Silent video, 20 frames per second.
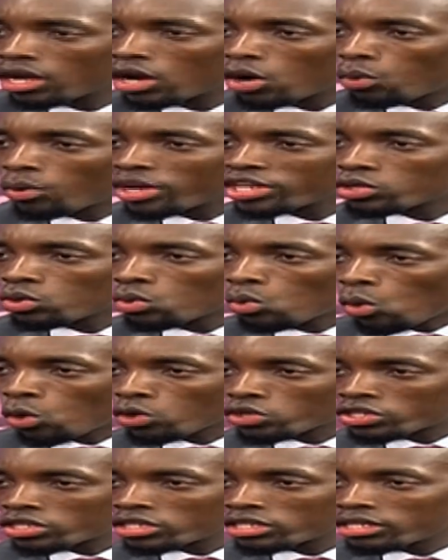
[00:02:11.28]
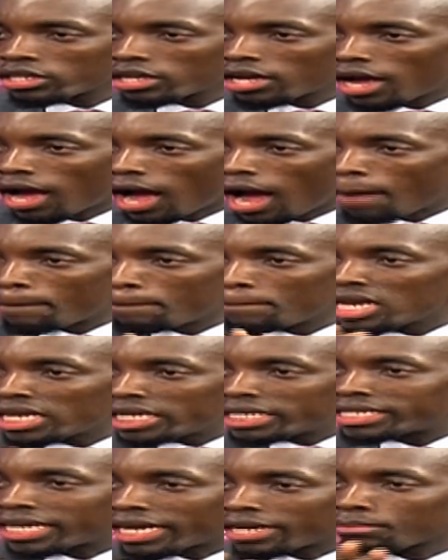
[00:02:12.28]
when you watch a
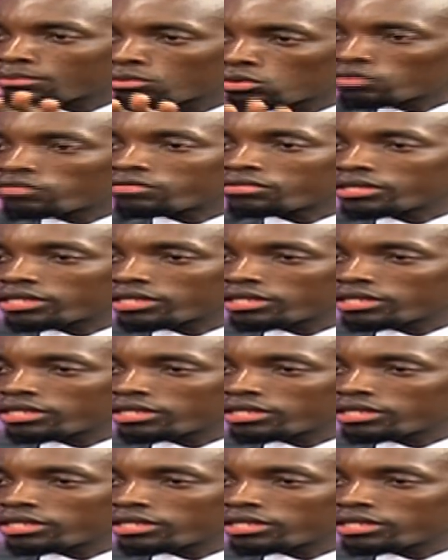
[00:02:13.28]
military movie?